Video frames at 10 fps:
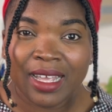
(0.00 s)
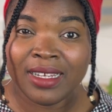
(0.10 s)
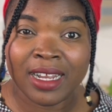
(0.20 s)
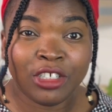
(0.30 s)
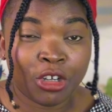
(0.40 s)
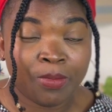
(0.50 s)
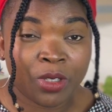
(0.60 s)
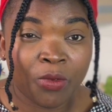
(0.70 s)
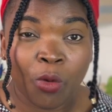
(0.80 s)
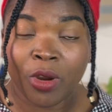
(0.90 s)
There are jobs
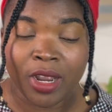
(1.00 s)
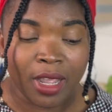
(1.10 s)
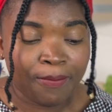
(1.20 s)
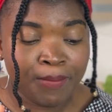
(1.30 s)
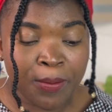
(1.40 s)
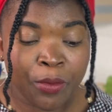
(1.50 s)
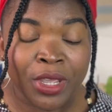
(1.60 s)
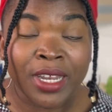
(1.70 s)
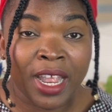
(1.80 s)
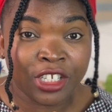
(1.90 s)
for people
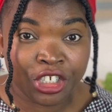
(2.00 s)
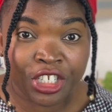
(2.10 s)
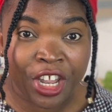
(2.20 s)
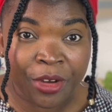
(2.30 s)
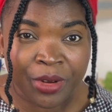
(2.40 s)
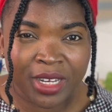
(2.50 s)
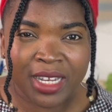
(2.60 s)
in engineering.